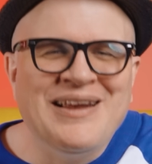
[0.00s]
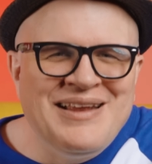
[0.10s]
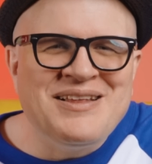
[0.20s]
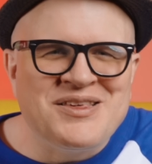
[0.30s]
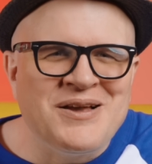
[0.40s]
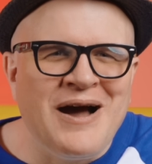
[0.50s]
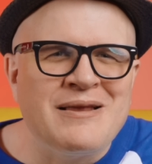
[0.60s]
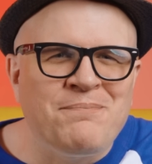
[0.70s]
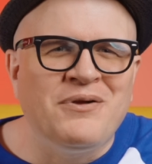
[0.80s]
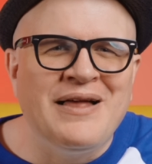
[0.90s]
I need a song
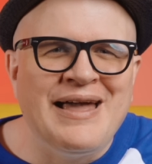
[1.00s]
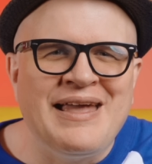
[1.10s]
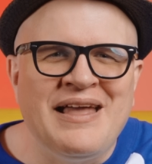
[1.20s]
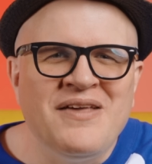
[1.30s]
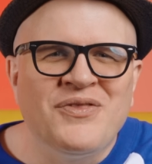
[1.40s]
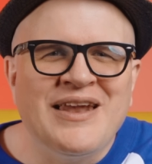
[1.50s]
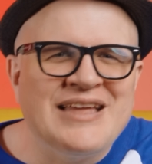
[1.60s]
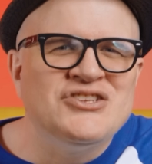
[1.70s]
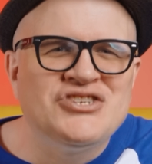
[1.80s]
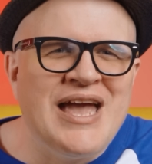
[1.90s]
to play that I
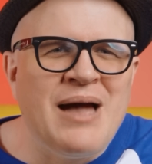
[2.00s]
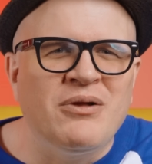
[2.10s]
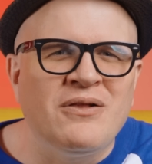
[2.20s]
can jam